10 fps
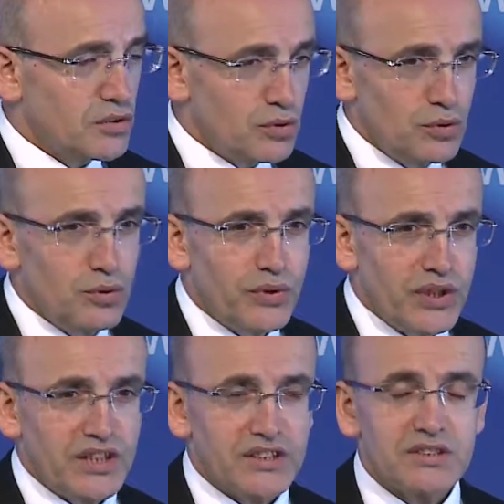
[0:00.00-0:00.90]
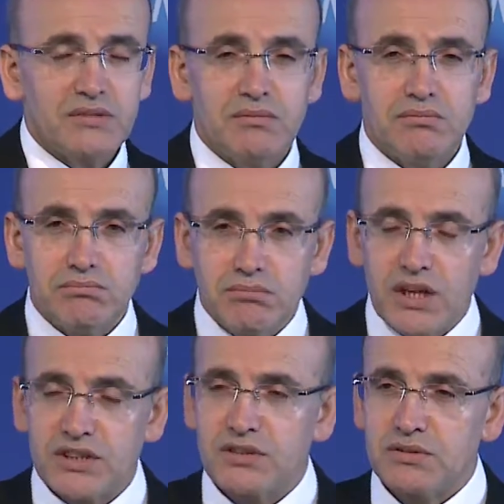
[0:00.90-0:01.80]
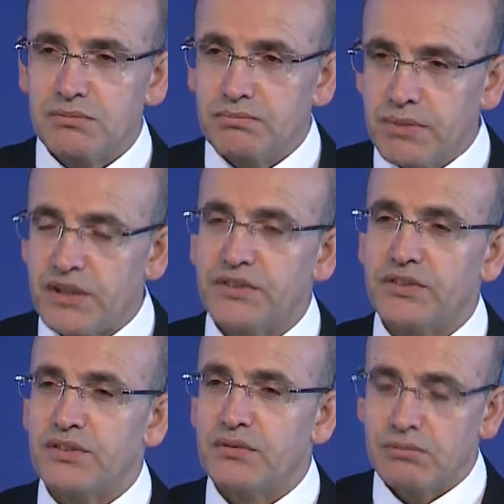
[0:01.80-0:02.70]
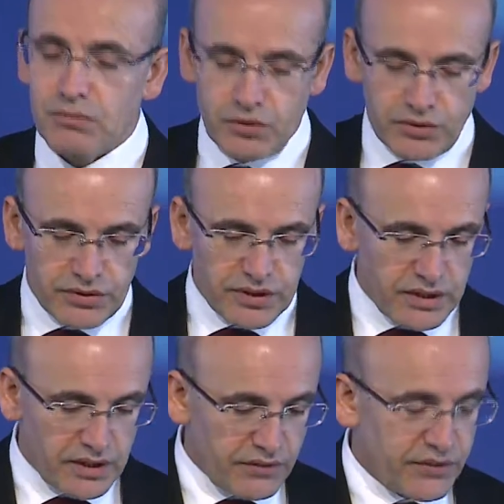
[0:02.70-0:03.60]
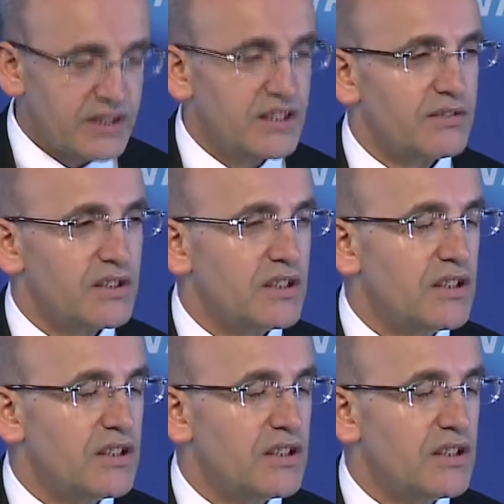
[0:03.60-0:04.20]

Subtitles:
to do things much better, more effectively.